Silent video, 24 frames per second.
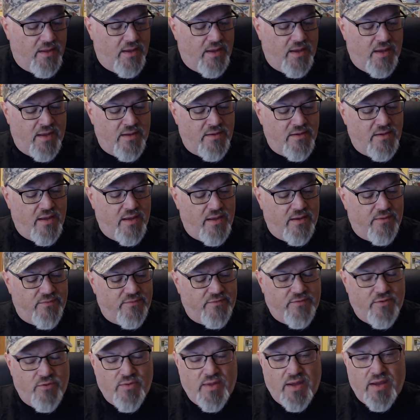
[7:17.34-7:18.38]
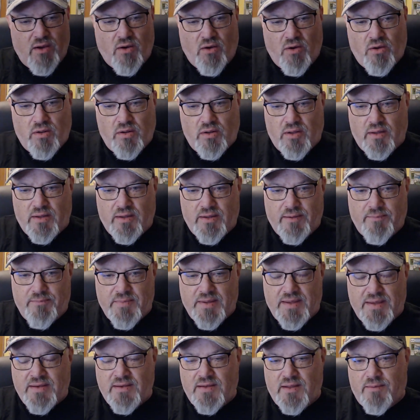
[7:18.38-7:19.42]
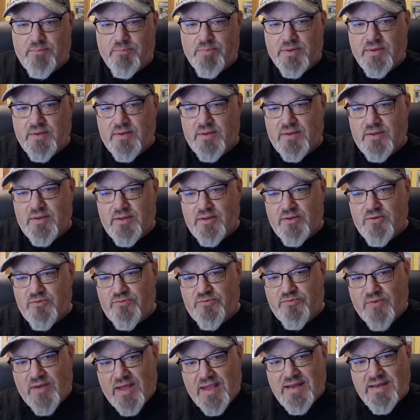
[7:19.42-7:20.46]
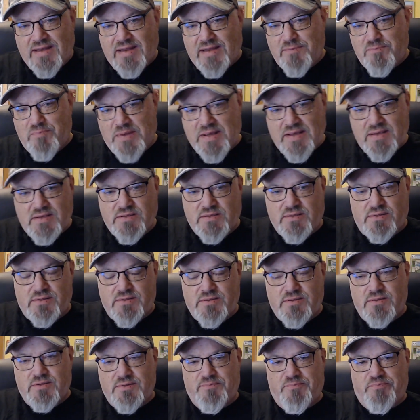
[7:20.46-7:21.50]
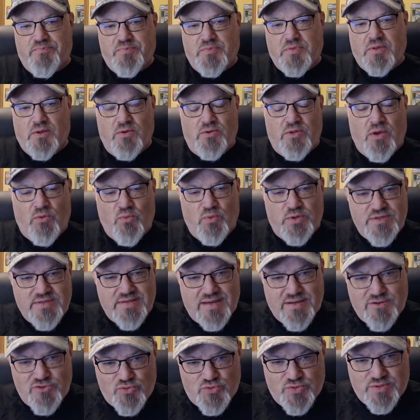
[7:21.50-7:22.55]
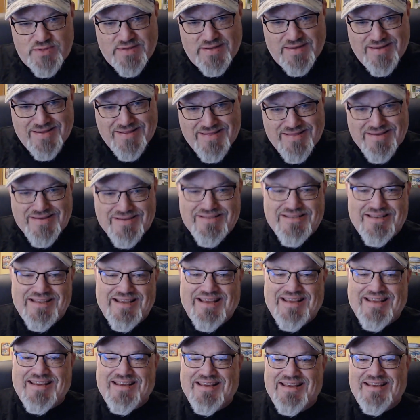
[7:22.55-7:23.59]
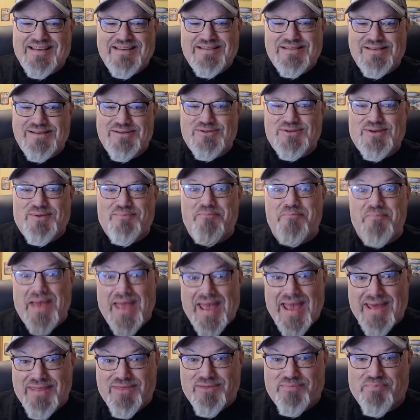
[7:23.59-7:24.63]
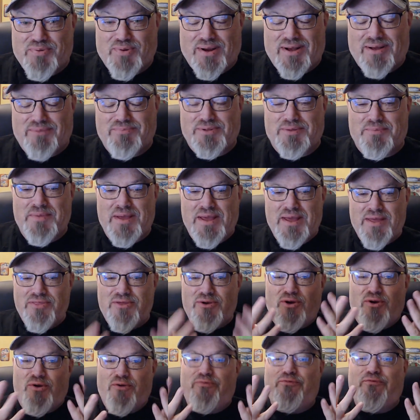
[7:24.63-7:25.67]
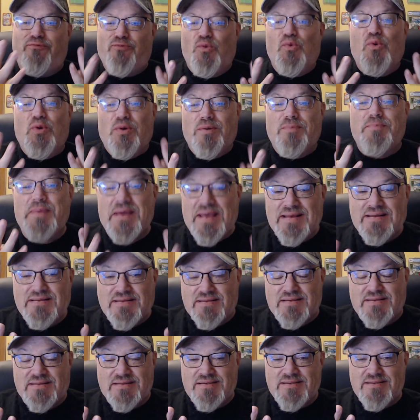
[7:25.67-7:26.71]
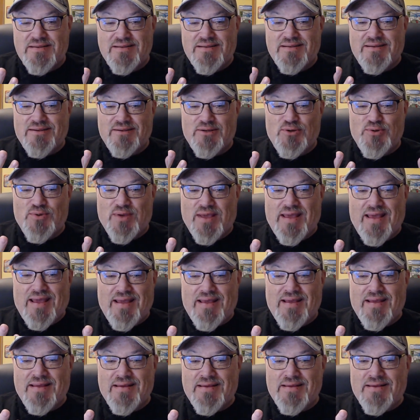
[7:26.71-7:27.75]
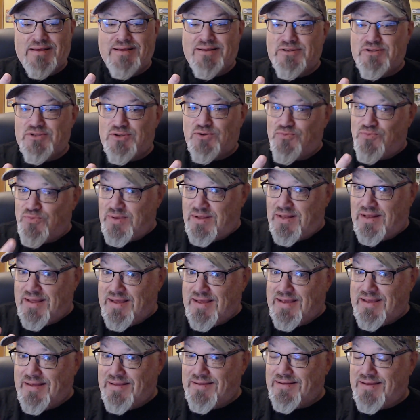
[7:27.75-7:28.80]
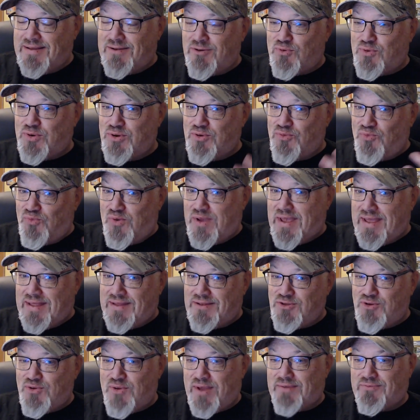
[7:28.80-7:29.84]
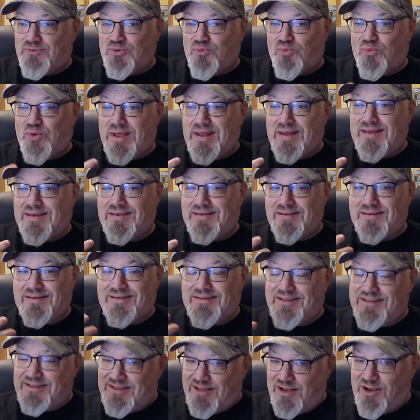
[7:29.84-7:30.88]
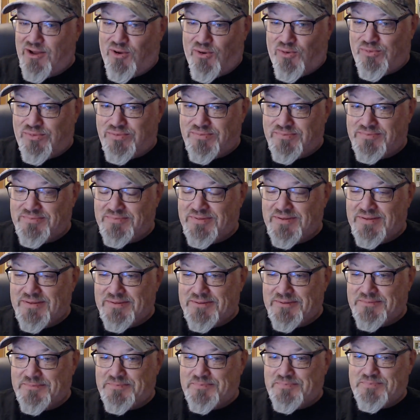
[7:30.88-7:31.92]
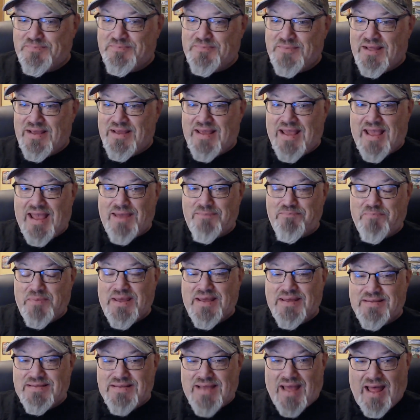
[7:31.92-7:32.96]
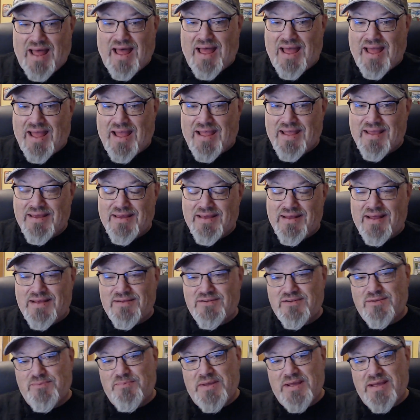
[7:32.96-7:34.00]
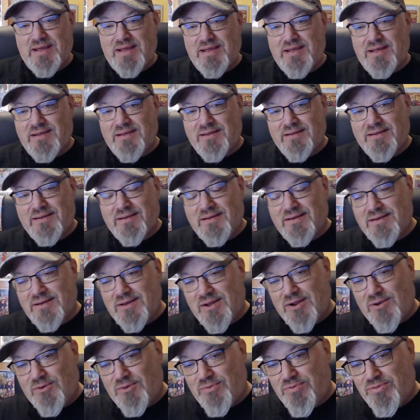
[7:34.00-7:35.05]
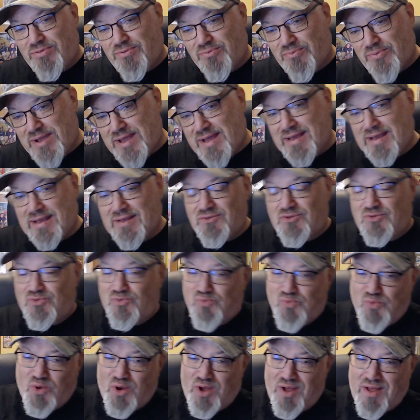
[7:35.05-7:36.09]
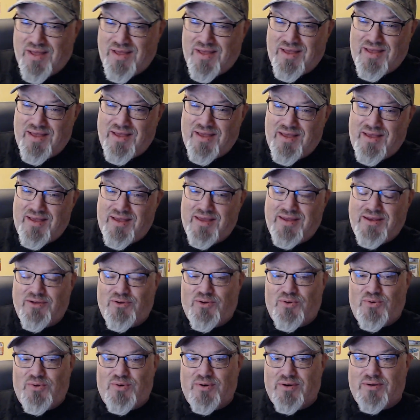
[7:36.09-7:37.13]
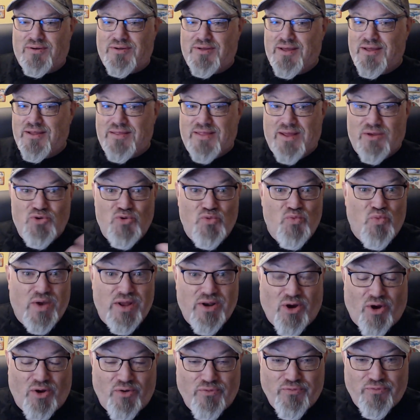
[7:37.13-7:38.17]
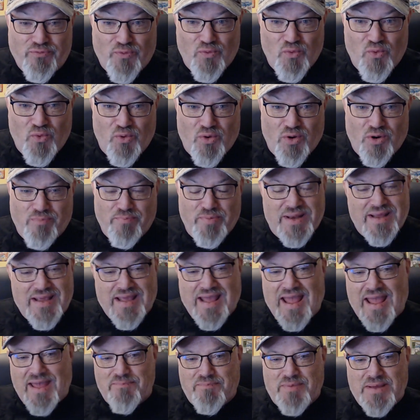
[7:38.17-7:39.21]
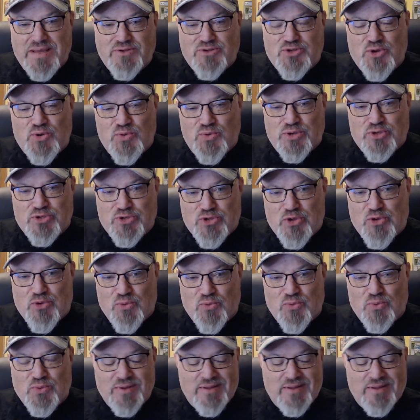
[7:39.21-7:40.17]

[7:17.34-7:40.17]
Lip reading: And yeah, so they all end up finding pieces. Now what's interesting in this is there's a math problem. There are 4 pieces, okay? So really, in order to win, you have to win, it can't be a tie. It has to be, 3 against 1, or that you win all 4, but it can't be 2-2.